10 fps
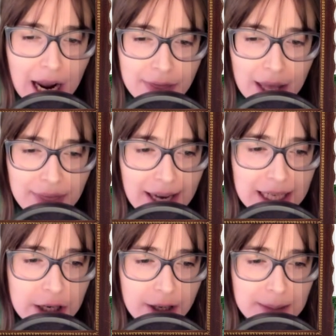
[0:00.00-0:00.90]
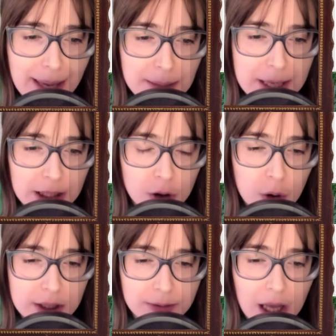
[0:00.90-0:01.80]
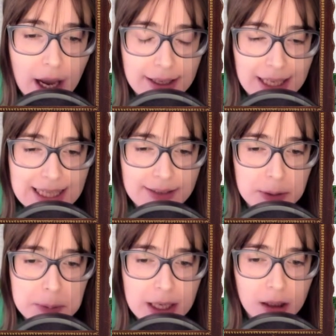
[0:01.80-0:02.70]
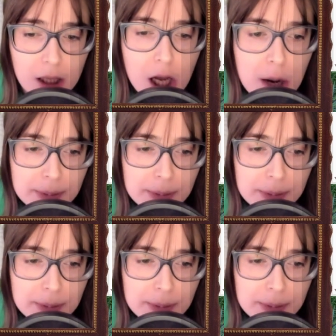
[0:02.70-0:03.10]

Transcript: and that hearing may be in a court of law in case of appeal,